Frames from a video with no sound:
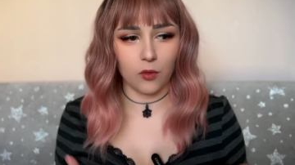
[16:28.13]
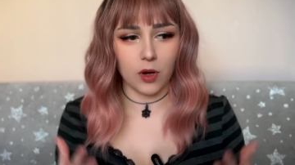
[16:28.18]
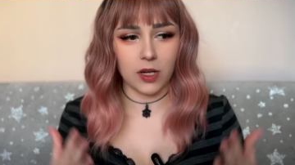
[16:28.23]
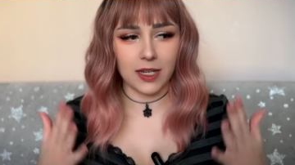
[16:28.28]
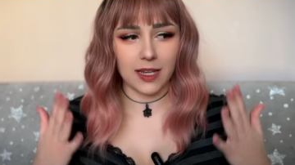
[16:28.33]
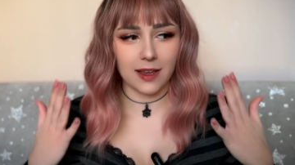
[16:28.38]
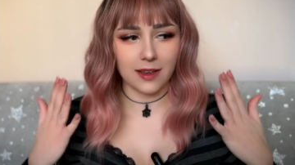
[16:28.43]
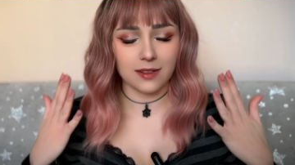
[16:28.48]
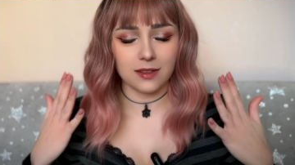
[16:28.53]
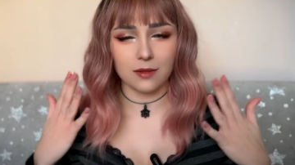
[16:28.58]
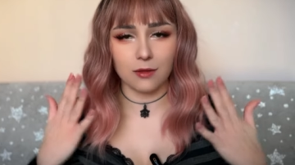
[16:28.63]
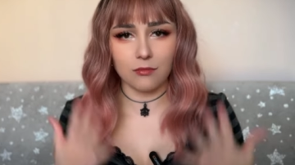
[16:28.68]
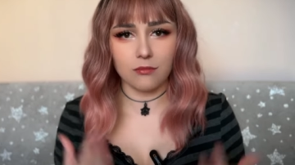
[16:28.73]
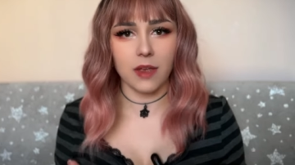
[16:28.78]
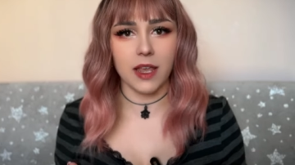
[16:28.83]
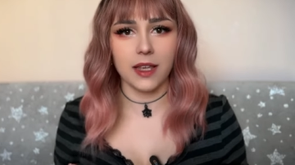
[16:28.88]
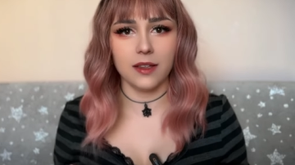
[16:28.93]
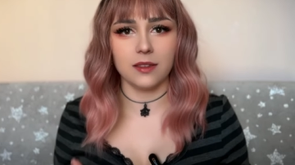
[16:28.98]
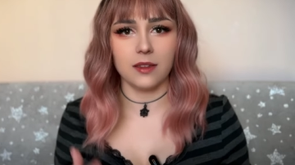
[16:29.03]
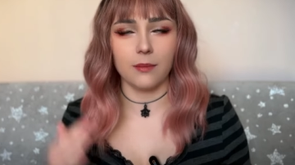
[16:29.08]
and he has to
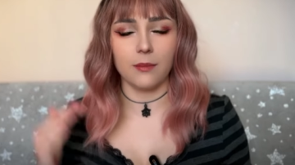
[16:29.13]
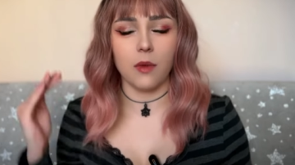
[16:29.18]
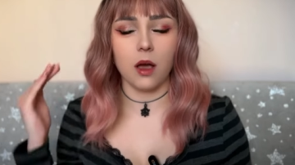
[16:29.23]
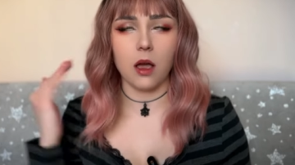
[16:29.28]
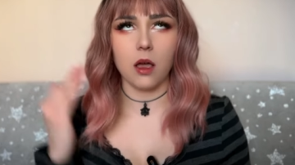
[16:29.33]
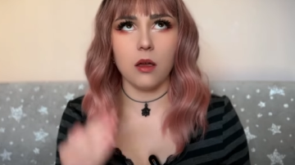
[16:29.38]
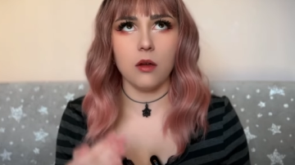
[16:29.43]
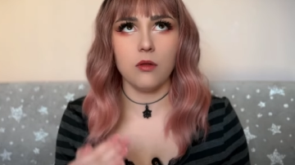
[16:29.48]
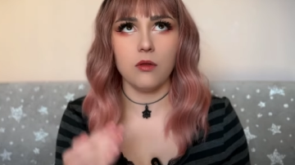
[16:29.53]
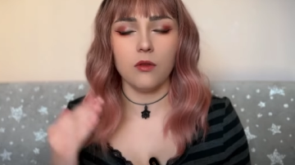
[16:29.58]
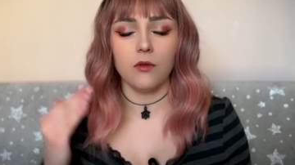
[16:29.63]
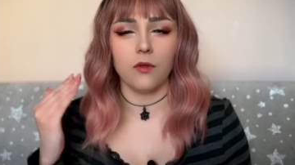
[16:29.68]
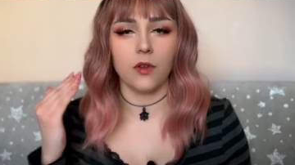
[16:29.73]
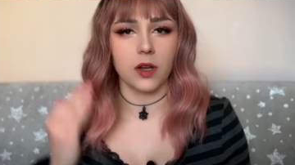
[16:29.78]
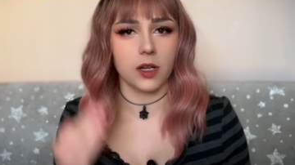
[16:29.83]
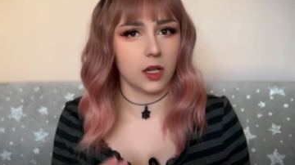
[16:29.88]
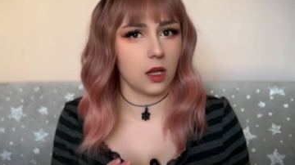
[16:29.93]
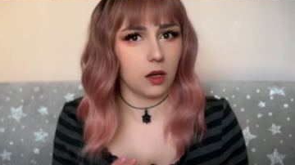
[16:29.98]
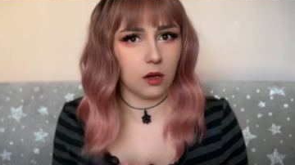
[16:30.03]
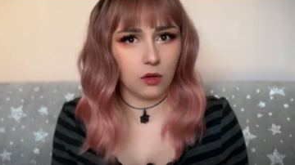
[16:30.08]
make them over
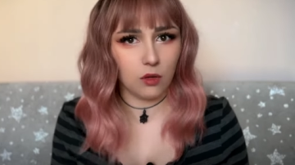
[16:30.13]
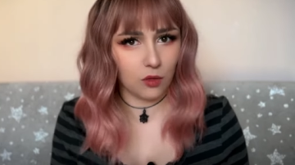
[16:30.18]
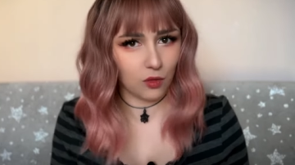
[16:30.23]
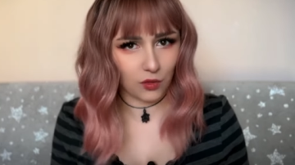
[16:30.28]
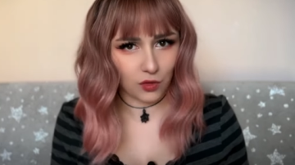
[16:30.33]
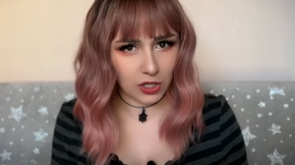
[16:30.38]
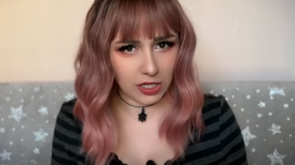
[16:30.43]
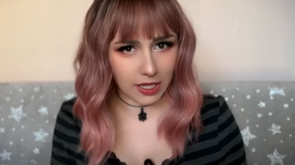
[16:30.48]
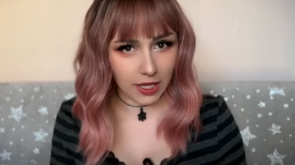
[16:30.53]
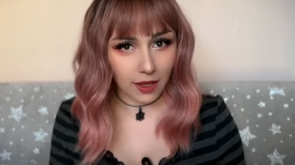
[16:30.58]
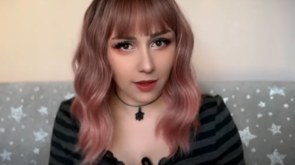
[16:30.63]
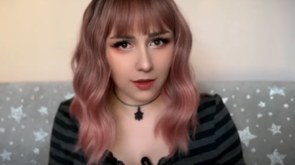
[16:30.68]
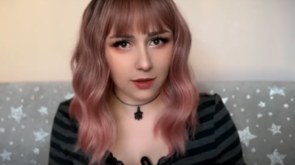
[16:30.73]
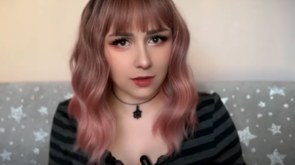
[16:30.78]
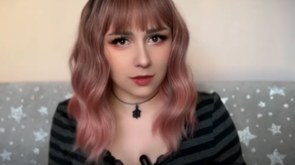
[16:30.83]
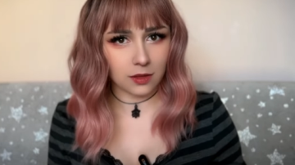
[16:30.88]
and over again.